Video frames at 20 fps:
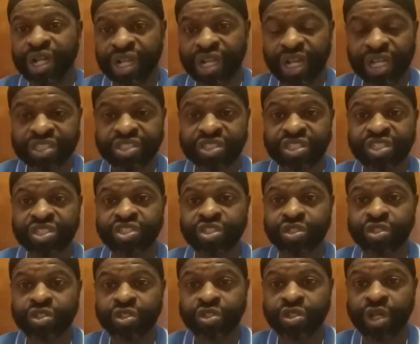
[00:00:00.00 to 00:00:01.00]

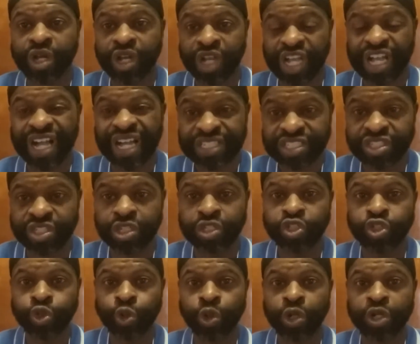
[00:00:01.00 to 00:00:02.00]
Augustus, Augusta,
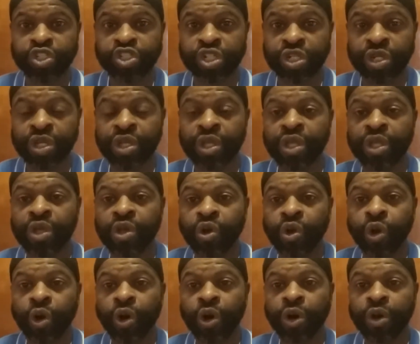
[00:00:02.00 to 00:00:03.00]
Georgia,
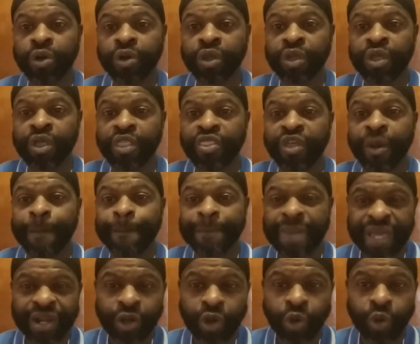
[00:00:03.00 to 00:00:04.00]
called the
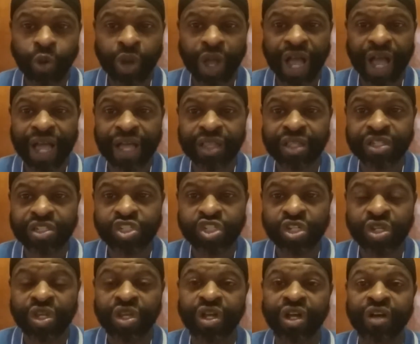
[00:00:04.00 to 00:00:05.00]
Medical
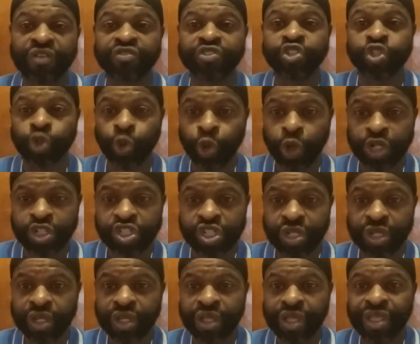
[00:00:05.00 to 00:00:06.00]
College of
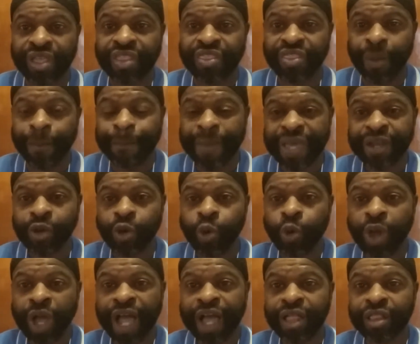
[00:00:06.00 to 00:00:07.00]
Georgia. The
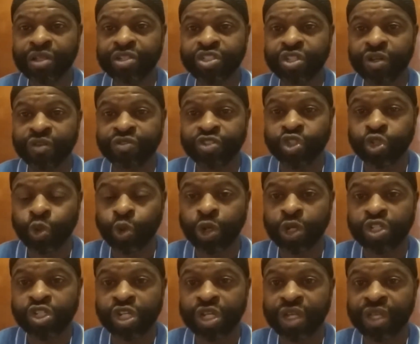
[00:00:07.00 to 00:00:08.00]
Medical College of
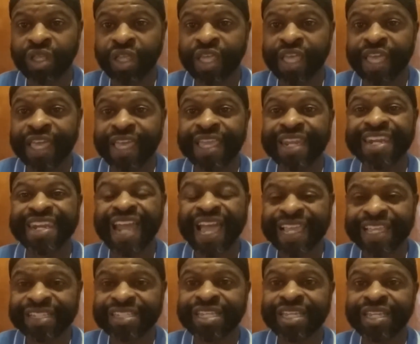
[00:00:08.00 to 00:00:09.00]
Georgia. In
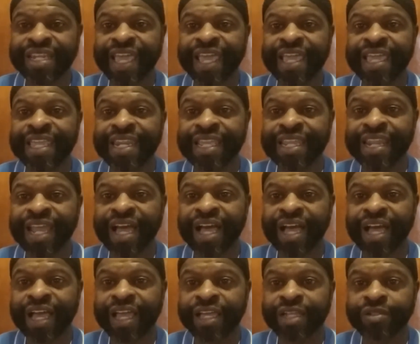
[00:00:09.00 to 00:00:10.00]

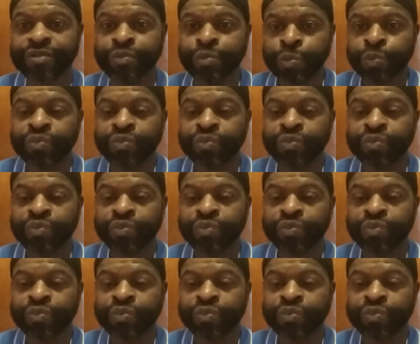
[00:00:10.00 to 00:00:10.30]
1989,